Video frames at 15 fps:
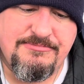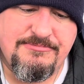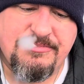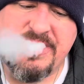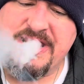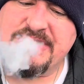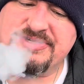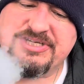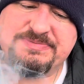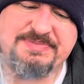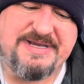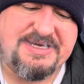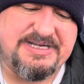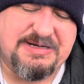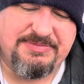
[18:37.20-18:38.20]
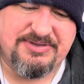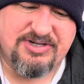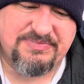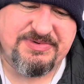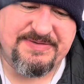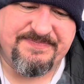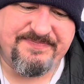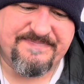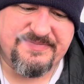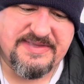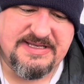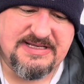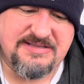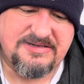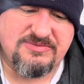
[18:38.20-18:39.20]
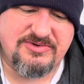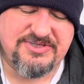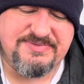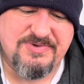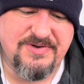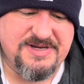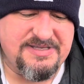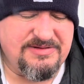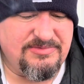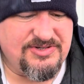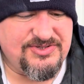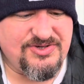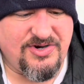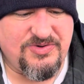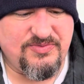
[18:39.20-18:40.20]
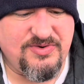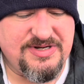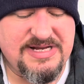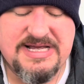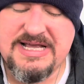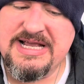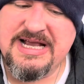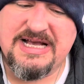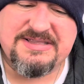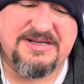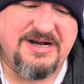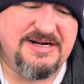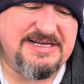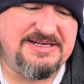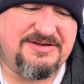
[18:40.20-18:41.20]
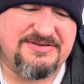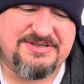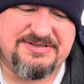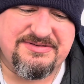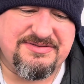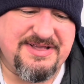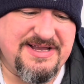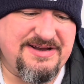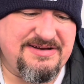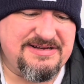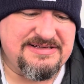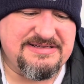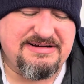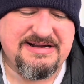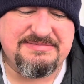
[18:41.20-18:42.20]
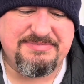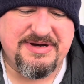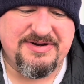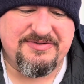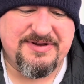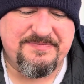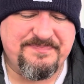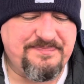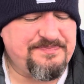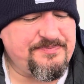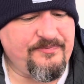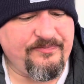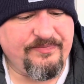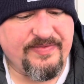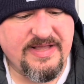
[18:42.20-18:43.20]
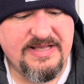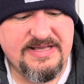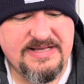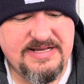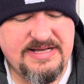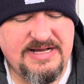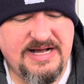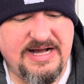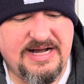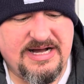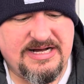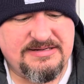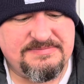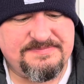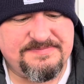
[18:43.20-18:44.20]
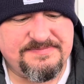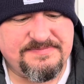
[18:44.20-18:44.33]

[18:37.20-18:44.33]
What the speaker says: You know, let's just pick it up a little bit. Get a little more smoky, a little more charred wood. And the honey note's still there. It's quite buttery. Nothing